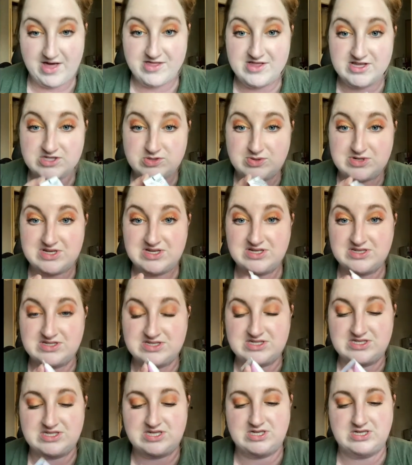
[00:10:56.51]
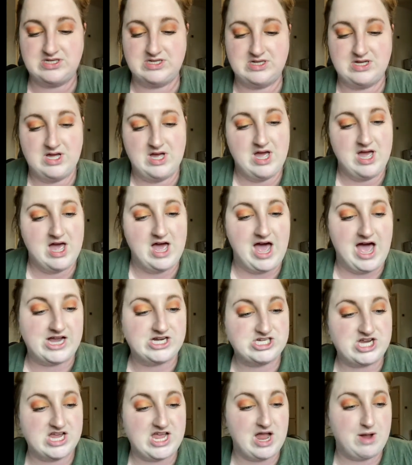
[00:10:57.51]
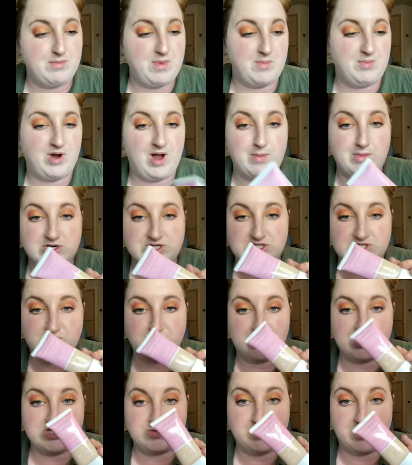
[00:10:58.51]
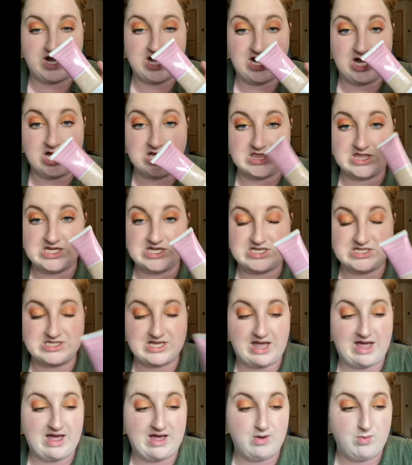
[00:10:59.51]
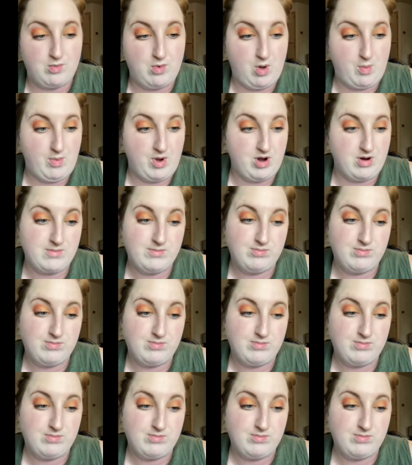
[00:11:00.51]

This was, actually I can't remember how much this was, but I got this at Walmart